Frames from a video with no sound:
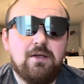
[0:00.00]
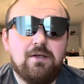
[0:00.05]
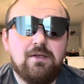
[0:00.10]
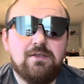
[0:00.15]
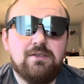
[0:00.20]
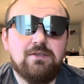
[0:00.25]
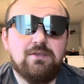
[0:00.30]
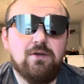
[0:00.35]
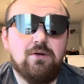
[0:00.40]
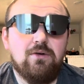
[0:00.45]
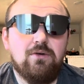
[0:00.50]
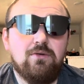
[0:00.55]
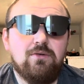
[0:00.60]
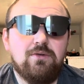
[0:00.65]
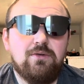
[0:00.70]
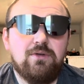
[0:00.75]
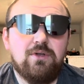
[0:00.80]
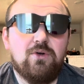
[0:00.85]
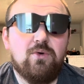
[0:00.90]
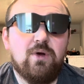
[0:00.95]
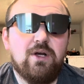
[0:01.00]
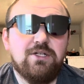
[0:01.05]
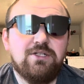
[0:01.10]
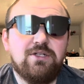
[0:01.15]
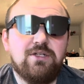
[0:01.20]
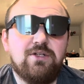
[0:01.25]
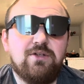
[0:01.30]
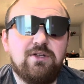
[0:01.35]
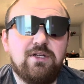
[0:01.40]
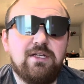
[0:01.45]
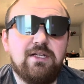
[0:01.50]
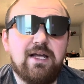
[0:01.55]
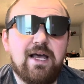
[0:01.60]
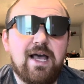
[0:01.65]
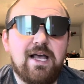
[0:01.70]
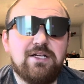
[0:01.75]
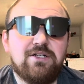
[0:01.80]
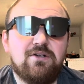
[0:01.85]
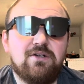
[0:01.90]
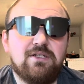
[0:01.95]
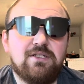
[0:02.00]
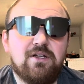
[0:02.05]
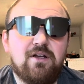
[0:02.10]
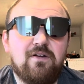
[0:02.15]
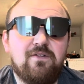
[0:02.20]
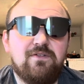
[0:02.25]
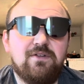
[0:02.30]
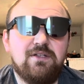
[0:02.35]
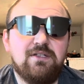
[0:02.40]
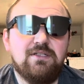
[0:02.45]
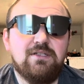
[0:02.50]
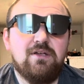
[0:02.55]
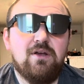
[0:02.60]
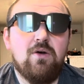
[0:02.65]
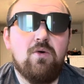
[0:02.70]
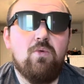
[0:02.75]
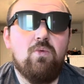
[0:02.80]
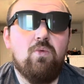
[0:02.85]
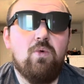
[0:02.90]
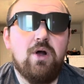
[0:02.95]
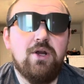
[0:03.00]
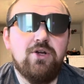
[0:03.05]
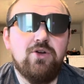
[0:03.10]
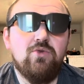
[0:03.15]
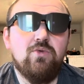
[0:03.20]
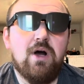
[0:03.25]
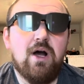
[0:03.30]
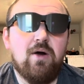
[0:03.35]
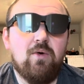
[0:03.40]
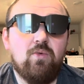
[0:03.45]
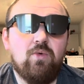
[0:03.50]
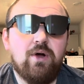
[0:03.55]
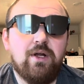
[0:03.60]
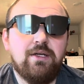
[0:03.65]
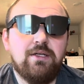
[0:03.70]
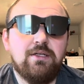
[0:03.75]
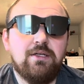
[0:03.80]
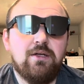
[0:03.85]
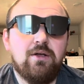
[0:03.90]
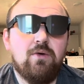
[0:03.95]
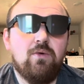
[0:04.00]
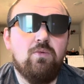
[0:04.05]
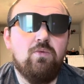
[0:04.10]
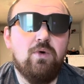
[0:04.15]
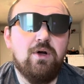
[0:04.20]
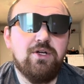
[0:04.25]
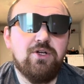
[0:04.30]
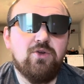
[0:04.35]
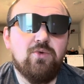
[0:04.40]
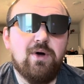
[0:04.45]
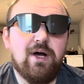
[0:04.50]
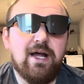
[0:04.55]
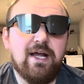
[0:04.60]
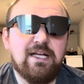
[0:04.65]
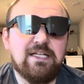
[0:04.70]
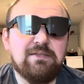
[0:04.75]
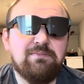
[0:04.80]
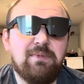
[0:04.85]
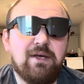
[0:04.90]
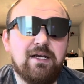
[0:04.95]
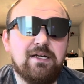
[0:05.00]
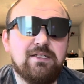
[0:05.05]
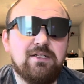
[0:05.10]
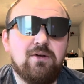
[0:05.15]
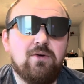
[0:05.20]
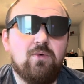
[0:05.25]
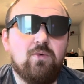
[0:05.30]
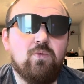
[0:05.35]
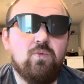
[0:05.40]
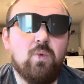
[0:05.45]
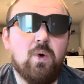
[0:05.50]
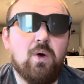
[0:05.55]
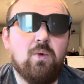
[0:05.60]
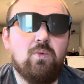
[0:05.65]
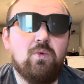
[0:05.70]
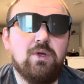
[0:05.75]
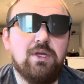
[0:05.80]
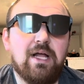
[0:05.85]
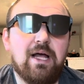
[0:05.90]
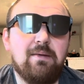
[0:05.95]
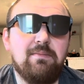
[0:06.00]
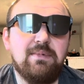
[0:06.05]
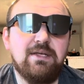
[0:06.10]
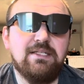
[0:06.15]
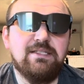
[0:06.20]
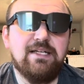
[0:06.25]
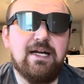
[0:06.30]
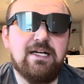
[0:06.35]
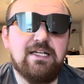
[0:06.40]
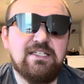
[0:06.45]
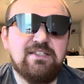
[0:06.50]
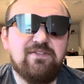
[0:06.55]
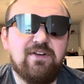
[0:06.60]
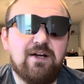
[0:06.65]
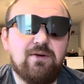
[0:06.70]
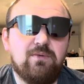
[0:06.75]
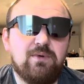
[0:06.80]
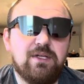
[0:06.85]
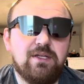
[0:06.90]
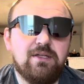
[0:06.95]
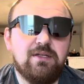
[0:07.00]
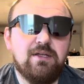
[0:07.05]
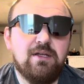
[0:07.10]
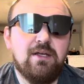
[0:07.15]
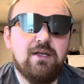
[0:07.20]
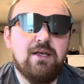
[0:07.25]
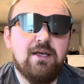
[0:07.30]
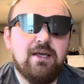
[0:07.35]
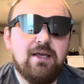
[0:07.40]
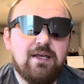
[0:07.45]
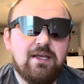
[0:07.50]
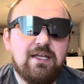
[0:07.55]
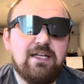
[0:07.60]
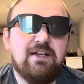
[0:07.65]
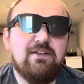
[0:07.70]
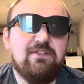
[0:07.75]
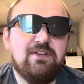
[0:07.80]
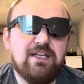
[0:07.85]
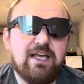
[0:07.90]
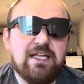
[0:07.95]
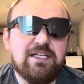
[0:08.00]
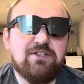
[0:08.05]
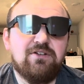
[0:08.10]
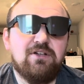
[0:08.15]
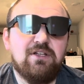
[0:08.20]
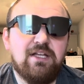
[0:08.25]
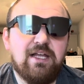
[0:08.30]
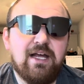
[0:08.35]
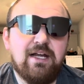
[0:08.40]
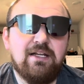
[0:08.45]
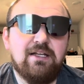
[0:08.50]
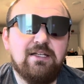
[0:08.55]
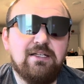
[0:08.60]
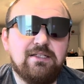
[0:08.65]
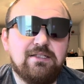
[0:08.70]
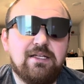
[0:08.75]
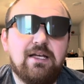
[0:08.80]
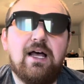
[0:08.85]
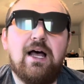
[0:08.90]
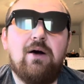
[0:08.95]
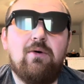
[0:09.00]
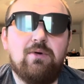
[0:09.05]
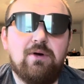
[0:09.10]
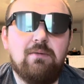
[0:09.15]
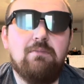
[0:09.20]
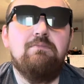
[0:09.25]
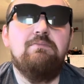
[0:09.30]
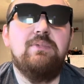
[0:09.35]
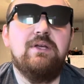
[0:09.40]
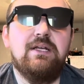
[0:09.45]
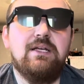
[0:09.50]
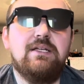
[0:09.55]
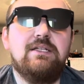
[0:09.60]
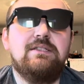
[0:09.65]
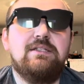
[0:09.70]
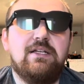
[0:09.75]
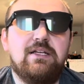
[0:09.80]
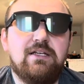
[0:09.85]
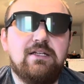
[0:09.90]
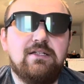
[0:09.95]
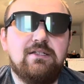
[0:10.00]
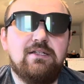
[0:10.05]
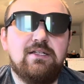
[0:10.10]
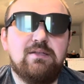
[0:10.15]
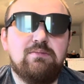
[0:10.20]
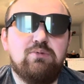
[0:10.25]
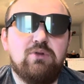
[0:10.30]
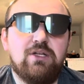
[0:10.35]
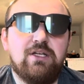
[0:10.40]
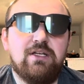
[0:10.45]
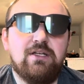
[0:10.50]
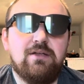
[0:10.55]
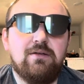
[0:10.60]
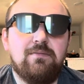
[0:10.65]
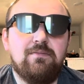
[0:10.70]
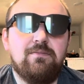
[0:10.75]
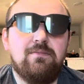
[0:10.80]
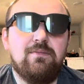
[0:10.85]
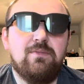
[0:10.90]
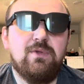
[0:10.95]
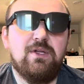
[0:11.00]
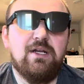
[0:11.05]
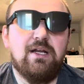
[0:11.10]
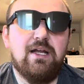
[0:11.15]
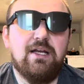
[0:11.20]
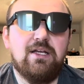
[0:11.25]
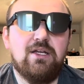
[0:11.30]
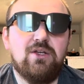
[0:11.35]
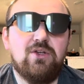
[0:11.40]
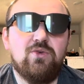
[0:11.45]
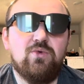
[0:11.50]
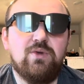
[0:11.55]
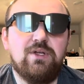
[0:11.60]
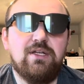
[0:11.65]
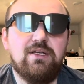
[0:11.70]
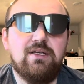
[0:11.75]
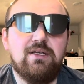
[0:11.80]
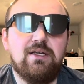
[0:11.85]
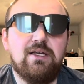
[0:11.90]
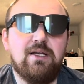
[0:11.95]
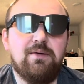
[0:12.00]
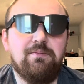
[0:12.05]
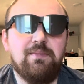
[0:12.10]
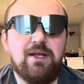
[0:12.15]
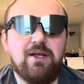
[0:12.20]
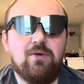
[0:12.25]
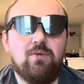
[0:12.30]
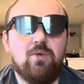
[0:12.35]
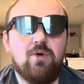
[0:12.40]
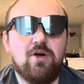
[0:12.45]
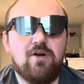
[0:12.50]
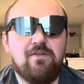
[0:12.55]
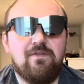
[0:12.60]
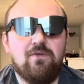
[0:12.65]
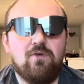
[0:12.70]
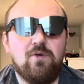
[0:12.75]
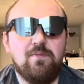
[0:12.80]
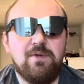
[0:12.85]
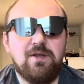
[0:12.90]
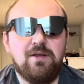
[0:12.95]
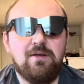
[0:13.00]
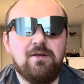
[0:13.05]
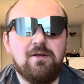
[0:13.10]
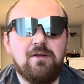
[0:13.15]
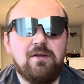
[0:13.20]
So the question you need to ask yourself is, what do I want? What do I expect? What will I be satisfied with? And if the answer to that is, I want a big stinking display that I can tweak and make work for me,